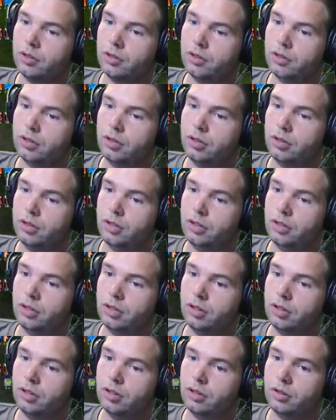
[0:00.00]
Uh,
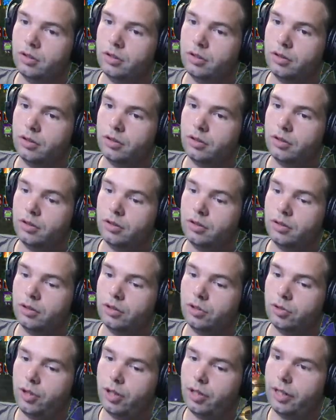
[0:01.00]

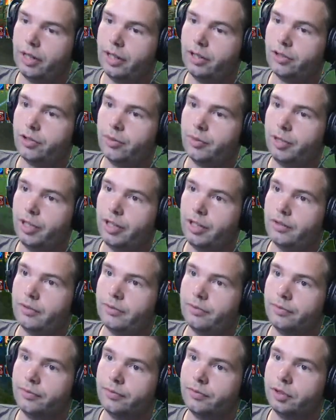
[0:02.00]
try to interrupt that.
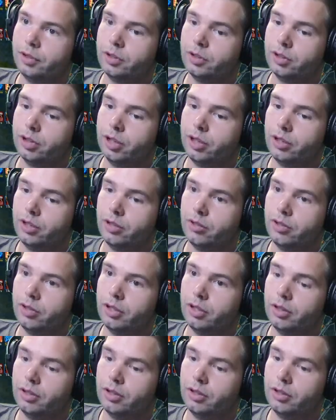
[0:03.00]
Could not do
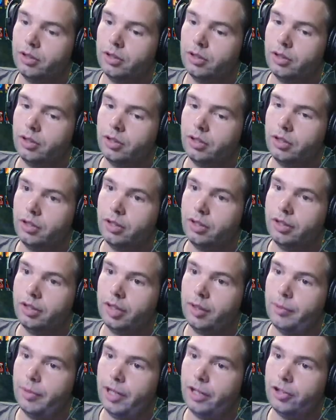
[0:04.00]
it.
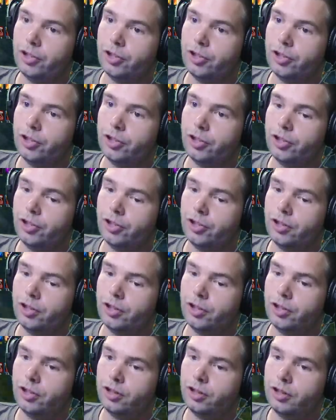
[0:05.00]
Anti-magic shield,
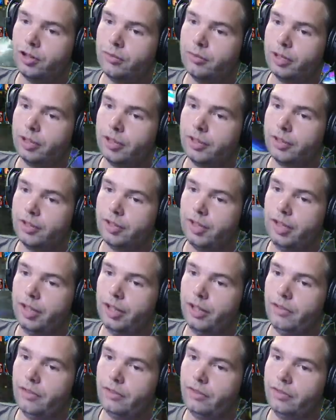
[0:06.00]
even
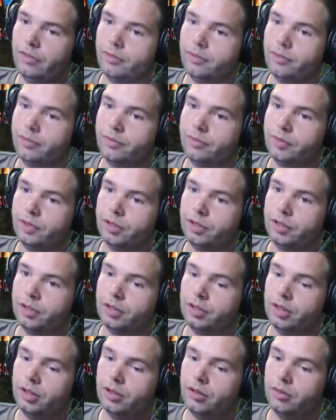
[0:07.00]
myself.
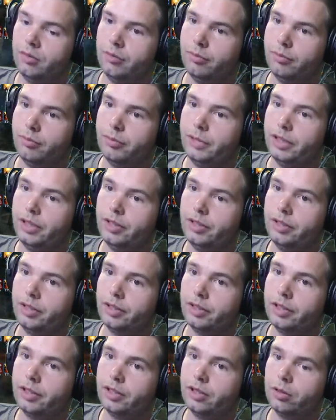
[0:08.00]
A
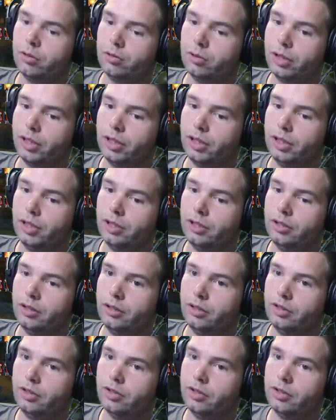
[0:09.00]
measly little
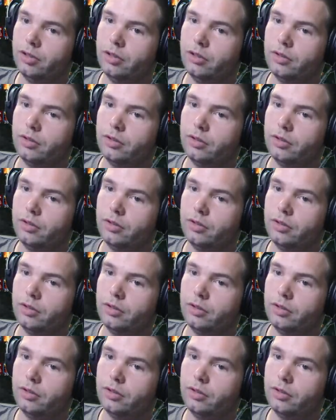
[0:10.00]
heals.